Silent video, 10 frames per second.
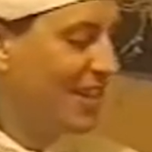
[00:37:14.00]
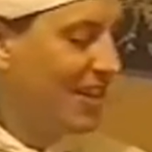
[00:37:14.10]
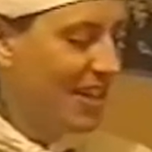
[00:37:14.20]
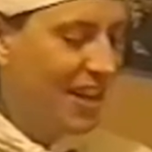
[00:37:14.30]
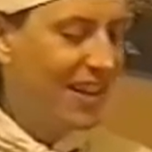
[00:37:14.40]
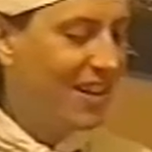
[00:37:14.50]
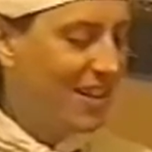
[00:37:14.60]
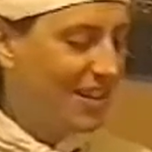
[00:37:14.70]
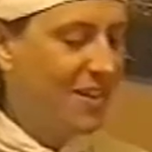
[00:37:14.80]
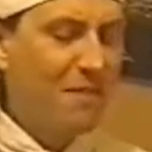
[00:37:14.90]

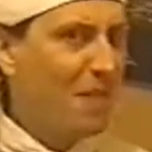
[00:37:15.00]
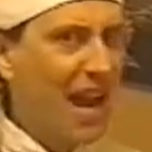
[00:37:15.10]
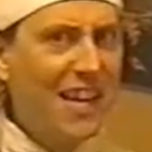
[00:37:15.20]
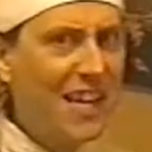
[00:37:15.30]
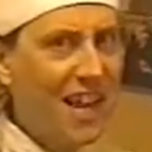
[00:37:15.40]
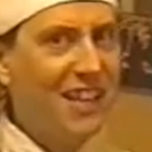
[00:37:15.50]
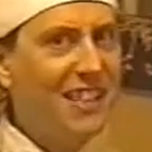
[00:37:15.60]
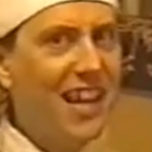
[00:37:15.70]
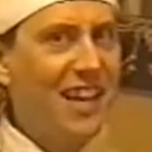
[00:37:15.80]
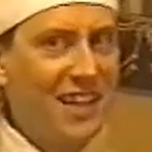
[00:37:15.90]
Pancake Day next
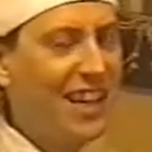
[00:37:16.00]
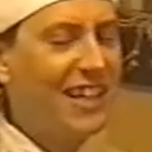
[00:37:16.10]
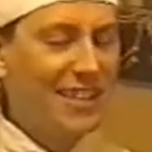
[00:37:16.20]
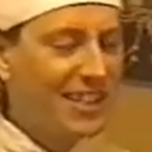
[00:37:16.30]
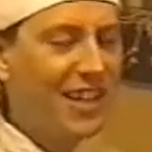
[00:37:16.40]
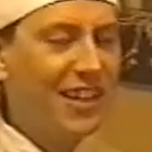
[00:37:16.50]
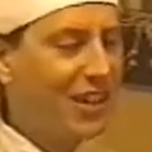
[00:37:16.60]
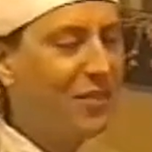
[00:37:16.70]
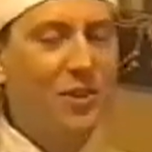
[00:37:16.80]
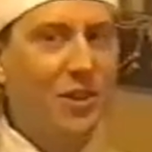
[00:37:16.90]
year, you've got to do
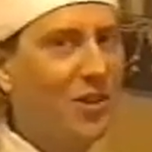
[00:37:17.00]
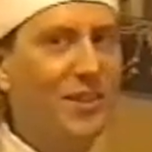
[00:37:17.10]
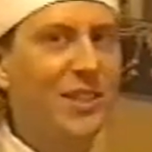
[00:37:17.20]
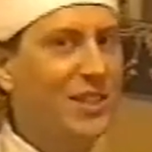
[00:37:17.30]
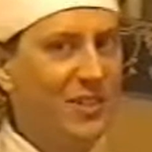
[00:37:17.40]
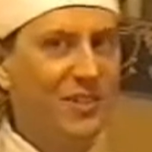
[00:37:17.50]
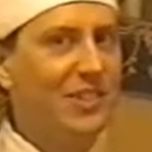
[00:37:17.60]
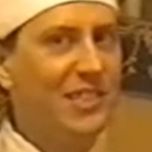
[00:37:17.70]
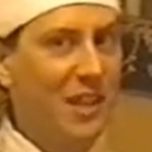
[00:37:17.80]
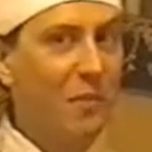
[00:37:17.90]
something
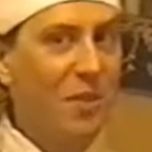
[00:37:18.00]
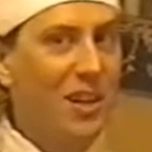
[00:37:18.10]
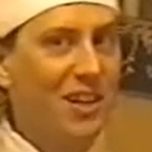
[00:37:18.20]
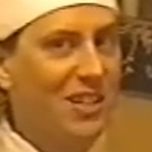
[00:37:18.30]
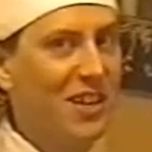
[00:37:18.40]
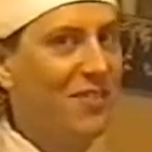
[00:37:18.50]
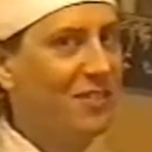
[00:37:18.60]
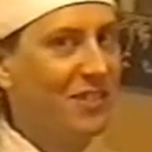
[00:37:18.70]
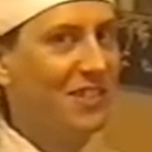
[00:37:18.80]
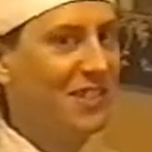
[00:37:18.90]
different.
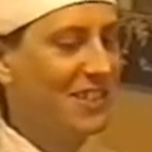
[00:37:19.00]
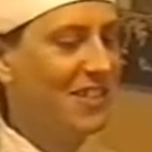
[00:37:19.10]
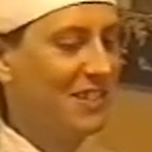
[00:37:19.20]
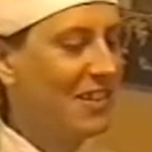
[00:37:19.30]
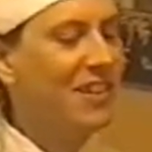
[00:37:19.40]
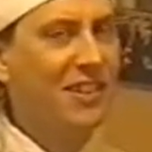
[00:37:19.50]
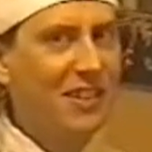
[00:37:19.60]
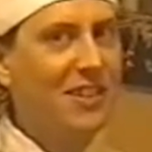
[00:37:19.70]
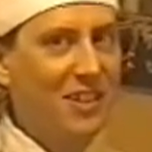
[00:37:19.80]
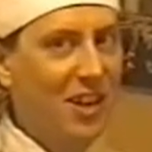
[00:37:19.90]
I'm telling
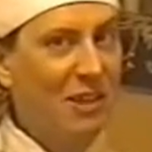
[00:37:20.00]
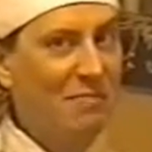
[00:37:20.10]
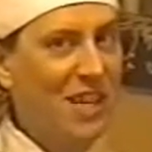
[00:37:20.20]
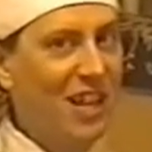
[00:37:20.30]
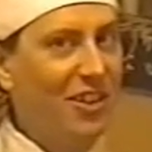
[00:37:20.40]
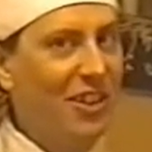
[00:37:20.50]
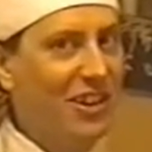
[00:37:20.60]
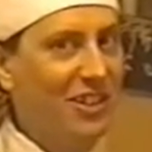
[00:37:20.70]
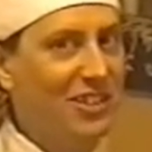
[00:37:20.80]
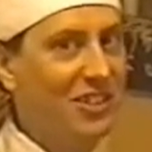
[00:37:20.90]
you, try it,
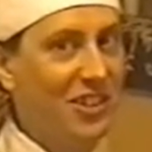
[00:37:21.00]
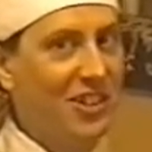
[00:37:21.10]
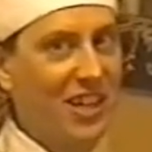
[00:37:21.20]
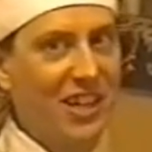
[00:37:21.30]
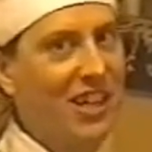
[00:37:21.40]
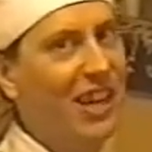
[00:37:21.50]
have fun with it.